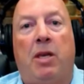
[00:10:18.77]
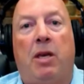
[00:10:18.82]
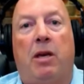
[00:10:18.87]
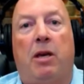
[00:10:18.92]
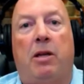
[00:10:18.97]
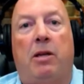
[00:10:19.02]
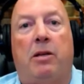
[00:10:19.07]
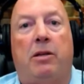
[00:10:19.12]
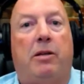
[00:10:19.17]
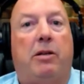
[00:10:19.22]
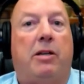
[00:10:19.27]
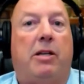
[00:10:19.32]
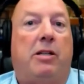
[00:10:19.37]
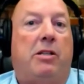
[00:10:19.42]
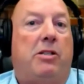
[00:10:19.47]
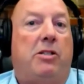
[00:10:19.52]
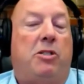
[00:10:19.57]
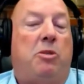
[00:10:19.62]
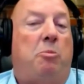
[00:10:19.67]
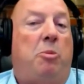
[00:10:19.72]
And you
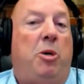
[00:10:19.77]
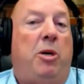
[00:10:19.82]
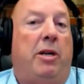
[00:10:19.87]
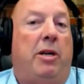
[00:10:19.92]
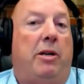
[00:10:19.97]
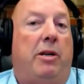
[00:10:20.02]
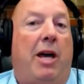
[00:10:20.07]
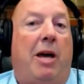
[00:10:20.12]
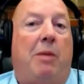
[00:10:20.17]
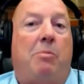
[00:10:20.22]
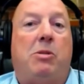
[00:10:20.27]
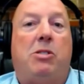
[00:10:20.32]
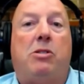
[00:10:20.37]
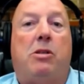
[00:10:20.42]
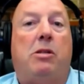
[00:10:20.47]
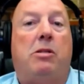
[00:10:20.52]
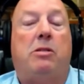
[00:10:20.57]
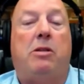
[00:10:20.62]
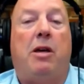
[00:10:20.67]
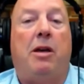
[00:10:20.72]
get disappointed. It happens
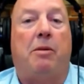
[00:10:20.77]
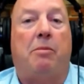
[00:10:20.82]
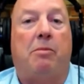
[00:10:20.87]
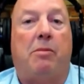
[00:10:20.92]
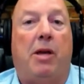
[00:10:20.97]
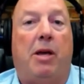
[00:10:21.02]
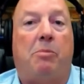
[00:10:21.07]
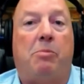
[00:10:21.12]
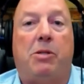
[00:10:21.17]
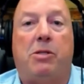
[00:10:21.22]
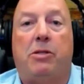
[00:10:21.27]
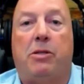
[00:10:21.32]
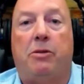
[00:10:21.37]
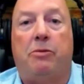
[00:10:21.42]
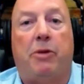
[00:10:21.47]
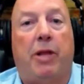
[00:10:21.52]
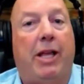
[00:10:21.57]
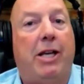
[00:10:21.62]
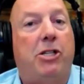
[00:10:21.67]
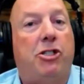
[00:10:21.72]
all the time. It happens in
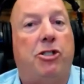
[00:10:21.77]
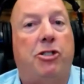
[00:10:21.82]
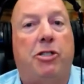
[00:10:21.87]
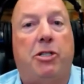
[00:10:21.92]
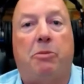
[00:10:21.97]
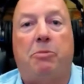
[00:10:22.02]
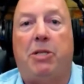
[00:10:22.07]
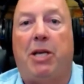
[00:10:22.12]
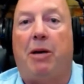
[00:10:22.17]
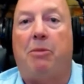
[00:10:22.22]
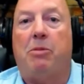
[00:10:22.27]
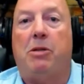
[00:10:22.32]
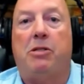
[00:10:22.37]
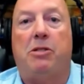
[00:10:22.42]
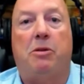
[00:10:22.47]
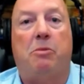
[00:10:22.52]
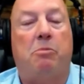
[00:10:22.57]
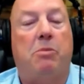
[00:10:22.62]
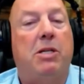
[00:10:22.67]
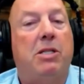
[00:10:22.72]
relationships, happens
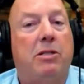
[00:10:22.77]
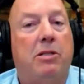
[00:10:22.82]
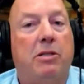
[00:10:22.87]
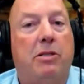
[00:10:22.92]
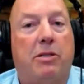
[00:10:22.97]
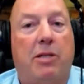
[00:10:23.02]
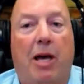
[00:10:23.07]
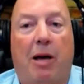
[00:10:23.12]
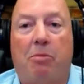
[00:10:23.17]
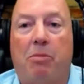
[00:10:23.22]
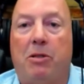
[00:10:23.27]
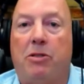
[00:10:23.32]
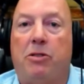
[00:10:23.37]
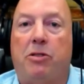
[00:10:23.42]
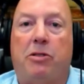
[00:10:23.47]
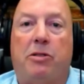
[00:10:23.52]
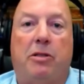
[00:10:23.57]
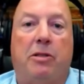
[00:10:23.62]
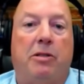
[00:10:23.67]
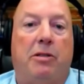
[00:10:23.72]
in business, happens
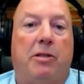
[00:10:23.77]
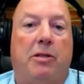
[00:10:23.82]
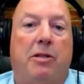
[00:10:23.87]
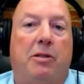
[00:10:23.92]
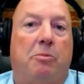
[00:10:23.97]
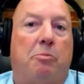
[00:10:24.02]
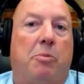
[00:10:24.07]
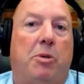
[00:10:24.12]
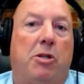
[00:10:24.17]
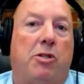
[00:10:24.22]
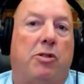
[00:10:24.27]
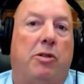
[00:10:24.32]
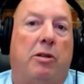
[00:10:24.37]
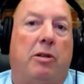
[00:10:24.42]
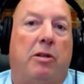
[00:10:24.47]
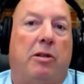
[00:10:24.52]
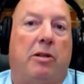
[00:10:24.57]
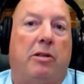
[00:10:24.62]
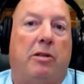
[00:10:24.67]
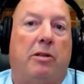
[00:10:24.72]
just in
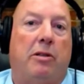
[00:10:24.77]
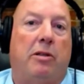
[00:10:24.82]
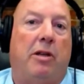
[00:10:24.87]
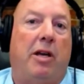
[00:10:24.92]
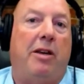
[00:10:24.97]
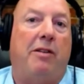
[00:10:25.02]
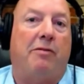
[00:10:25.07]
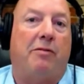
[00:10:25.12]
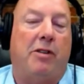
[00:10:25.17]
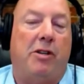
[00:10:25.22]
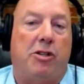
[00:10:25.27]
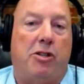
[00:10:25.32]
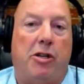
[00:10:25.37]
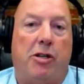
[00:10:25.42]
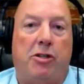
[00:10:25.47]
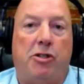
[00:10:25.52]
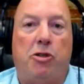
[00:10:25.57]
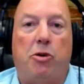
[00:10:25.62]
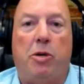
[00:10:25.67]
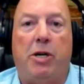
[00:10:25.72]
personal life
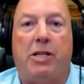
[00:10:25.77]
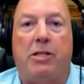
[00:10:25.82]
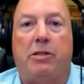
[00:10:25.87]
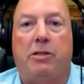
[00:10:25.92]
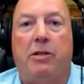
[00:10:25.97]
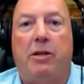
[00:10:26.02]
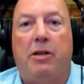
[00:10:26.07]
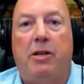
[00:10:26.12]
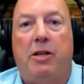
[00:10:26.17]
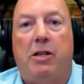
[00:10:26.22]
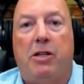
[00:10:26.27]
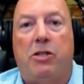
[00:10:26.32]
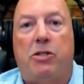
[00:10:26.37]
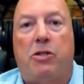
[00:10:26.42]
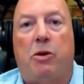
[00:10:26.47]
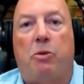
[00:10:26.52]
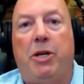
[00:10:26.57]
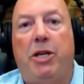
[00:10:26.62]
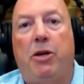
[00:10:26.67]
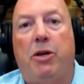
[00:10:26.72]
and choice.
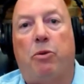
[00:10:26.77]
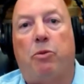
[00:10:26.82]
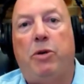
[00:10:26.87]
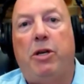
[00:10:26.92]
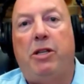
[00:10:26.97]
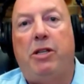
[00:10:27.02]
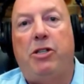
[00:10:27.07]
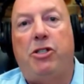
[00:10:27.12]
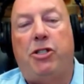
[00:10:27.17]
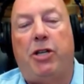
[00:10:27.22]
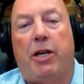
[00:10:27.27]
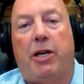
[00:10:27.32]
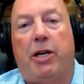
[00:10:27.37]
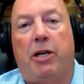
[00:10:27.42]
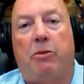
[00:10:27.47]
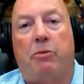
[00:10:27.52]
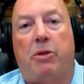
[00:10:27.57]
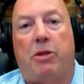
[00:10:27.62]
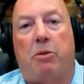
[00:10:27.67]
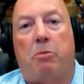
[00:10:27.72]
So when you're really
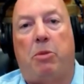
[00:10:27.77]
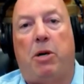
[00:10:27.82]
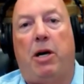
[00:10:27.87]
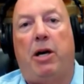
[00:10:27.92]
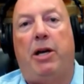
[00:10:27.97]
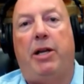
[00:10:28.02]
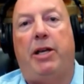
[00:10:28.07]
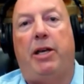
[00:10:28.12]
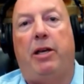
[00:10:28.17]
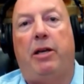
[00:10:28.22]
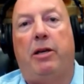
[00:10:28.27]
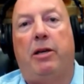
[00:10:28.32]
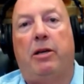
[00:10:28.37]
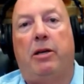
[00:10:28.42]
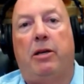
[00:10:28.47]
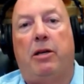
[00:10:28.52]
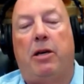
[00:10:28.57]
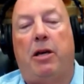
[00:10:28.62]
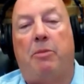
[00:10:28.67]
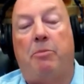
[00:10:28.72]
checking with the body
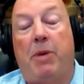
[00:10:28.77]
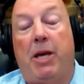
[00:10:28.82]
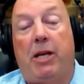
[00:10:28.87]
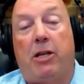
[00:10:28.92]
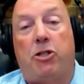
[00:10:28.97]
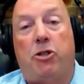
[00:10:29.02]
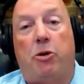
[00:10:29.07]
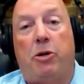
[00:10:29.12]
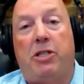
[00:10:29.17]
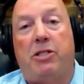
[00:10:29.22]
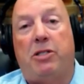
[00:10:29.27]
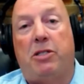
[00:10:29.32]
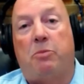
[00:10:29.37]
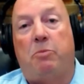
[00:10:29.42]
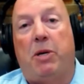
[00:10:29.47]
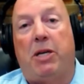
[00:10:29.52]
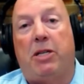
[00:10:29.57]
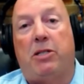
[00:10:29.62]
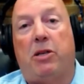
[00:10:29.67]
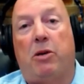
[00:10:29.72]
and make choices
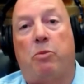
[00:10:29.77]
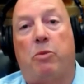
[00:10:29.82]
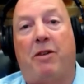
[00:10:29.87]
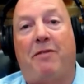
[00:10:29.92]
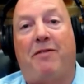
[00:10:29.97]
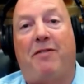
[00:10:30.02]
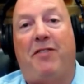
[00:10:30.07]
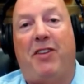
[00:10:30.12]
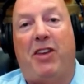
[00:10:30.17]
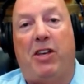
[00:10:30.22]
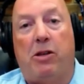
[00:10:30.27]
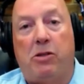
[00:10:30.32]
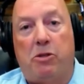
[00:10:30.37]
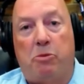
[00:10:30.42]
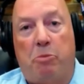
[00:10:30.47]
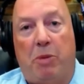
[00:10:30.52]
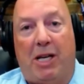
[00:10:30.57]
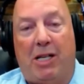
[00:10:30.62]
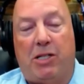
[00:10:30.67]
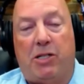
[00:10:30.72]
based on what feels
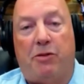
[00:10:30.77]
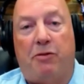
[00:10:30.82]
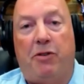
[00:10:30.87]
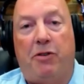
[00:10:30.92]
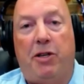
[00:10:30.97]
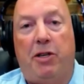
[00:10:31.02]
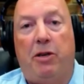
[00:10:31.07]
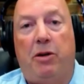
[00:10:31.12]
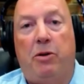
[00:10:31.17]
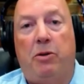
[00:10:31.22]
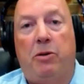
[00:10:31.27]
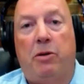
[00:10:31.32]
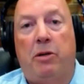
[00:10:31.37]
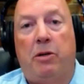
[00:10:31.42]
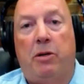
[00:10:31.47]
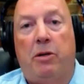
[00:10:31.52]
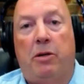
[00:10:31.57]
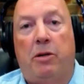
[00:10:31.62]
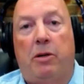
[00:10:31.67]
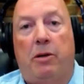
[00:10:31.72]
best for you,
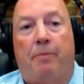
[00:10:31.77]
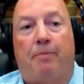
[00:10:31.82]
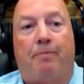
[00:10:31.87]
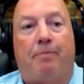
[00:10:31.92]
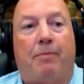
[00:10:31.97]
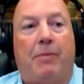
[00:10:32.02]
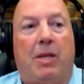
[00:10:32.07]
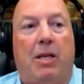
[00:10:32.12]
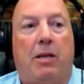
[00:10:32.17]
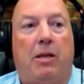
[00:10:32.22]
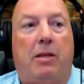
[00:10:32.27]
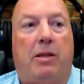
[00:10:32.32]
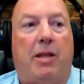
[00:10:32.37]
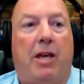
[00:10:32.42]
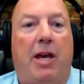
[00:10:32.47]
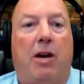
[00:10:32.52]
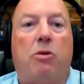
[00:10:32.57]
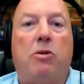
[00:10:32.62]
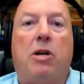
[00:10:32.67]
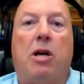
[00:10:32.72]

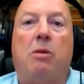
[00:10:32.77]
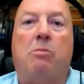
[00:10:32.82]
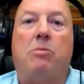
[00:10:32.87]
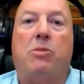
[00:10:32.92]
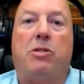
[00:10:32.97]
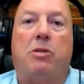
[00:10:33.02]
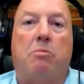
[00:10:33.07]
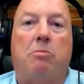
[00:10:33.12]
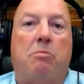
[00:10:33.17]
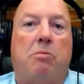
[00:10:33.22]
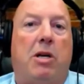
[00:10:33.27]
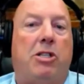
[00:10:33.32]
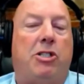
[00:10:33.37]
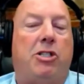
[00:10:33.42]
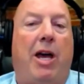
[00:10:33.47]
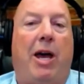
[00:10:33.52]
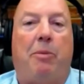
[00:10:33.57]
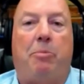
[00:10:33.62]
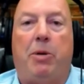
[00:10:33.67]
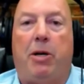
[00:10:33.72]
the outcomes are much
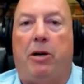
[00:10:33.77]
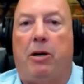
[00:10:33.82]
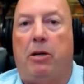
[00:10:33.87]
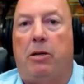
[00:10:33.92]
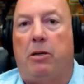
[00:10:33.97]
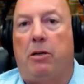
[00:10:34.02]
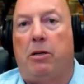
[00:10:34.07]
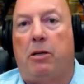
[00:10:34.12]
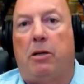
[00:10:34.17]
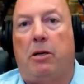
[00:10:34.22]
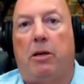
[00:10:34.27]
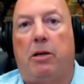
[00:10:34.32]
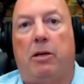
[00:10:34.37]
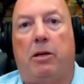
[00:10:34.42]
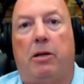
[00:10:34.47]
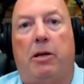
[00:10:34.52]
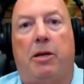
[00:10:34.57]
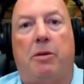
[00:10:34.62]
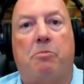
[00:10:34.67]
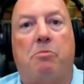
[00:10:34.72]
happier
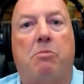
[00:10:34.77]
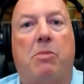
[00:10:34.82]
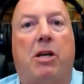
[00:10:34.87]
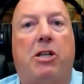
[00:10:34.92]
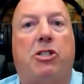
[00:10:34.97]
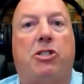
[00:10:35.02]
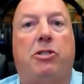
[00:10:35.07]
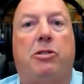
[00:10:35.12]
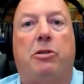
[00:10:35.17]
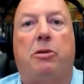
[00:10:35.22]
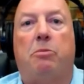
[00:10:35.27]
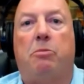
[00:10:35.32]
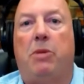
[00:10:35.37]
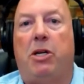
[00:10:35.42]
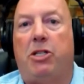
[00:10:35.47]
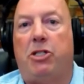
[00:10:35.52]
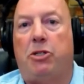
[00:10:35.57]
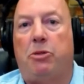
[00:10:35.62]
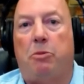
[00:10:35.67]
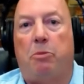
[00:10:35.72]
and much,
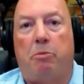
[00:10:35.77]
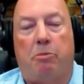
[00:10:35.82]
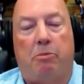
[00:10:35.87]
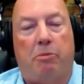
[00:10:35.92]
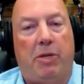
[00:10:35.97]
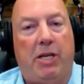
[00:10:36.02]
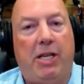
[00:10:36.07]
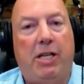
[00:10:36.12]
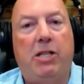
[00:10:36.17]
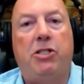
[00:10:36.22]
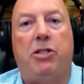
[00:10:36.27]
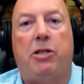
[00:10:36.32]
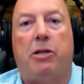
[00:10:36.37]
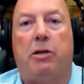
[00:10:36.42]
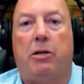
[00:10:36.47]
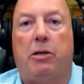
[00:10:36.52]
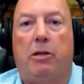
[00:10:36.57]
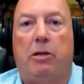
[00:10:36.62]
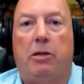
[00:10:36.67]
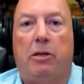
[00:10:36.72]
much
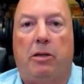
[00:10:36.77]
easier